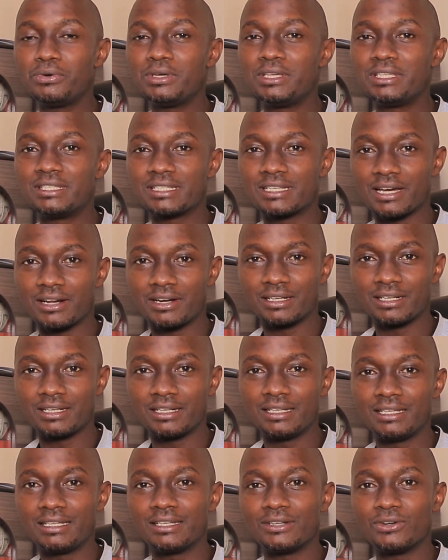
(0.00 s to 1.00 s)
is
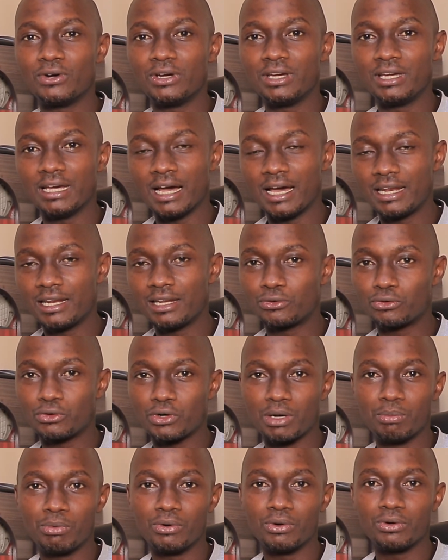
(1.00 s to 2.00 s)
currently under
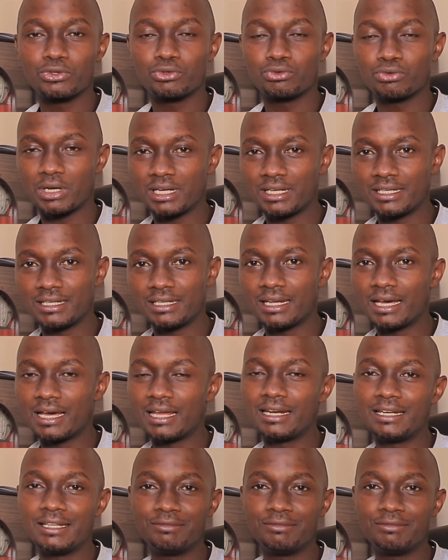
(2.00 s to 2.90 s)
trouble, stranded and